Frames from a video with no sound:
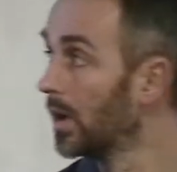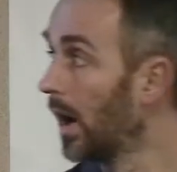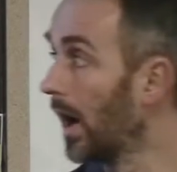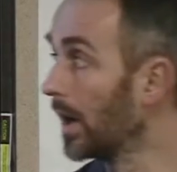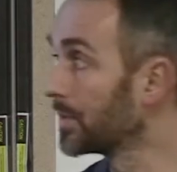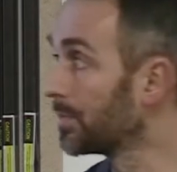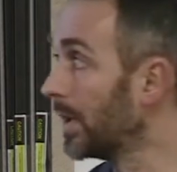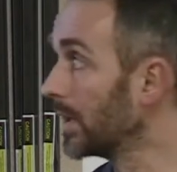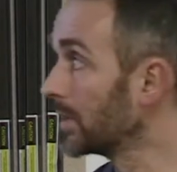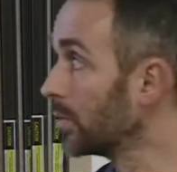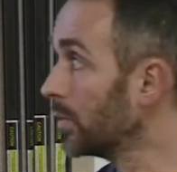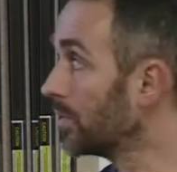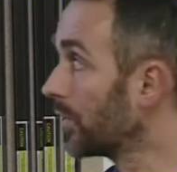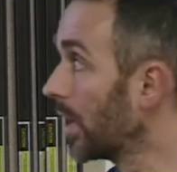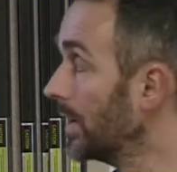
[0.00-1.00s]
aspects that
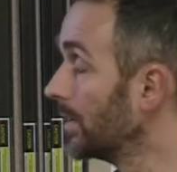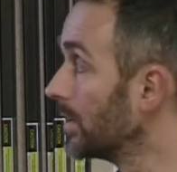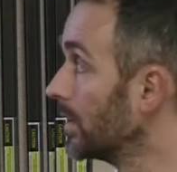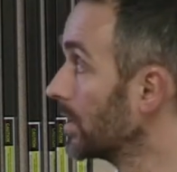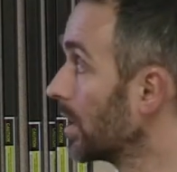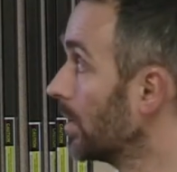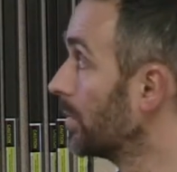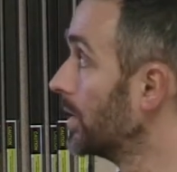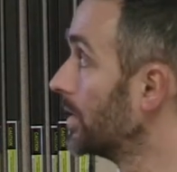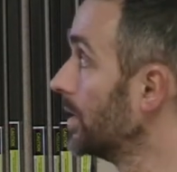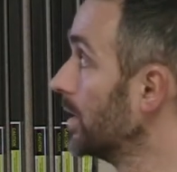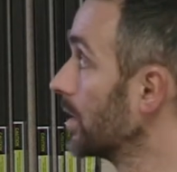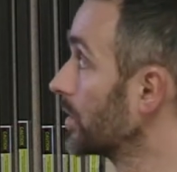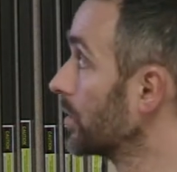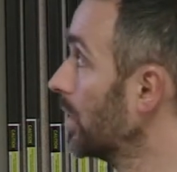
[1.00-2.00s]
we've tried to encompass
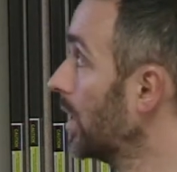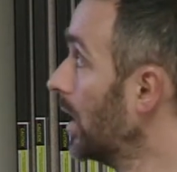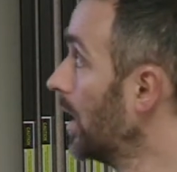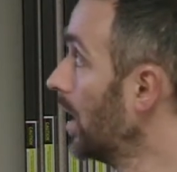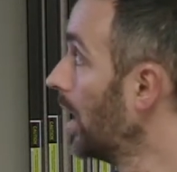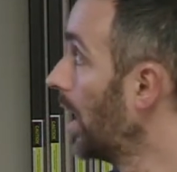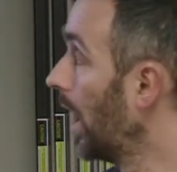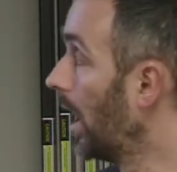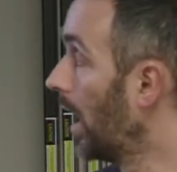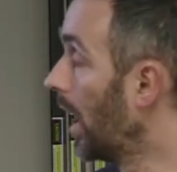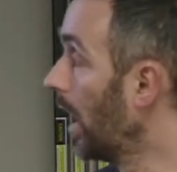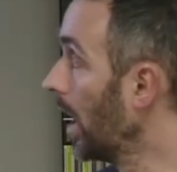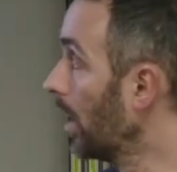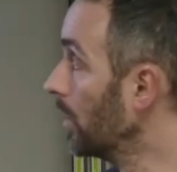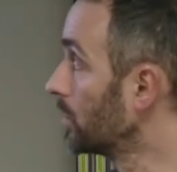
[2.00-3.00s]
here. So
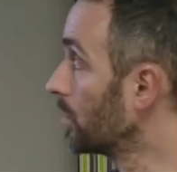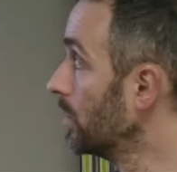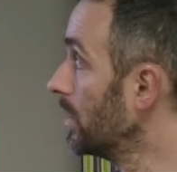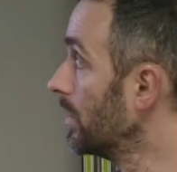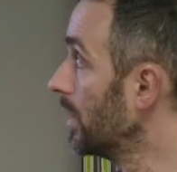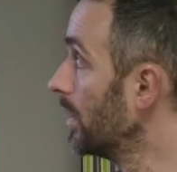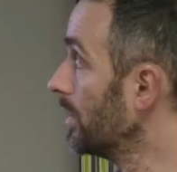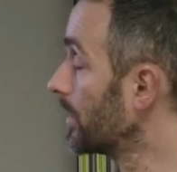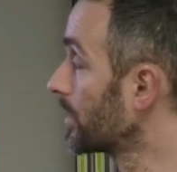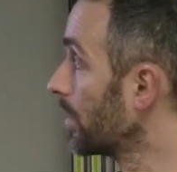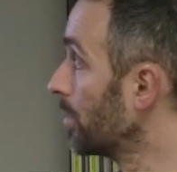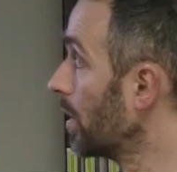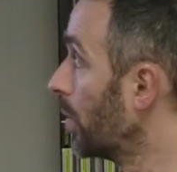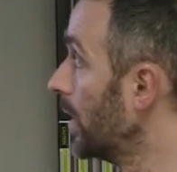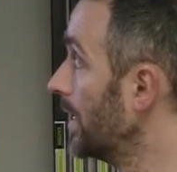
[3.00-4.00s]
I'll show you some
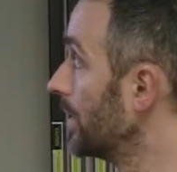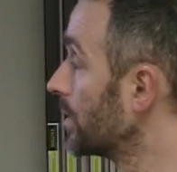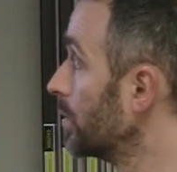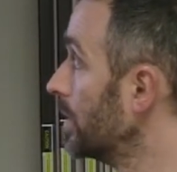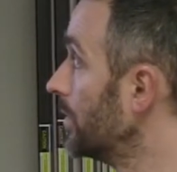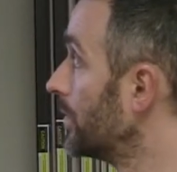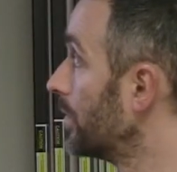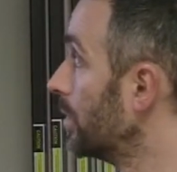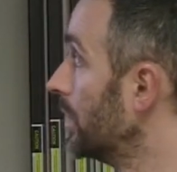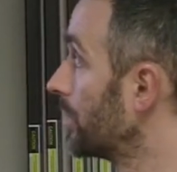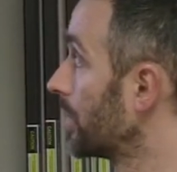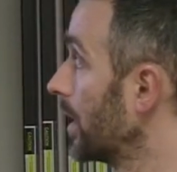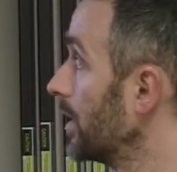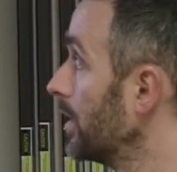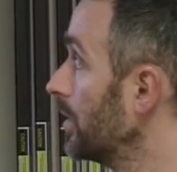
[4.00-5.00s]
of the ways that we've
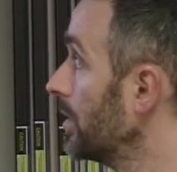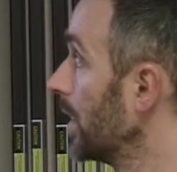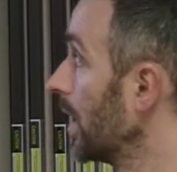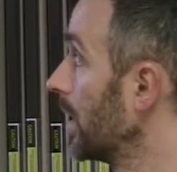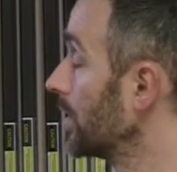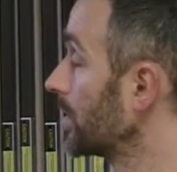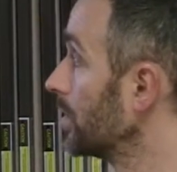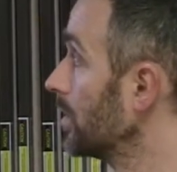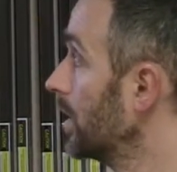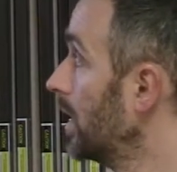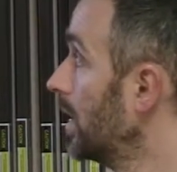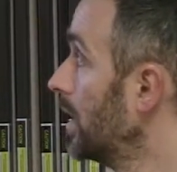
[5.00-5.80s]
tried to do that. So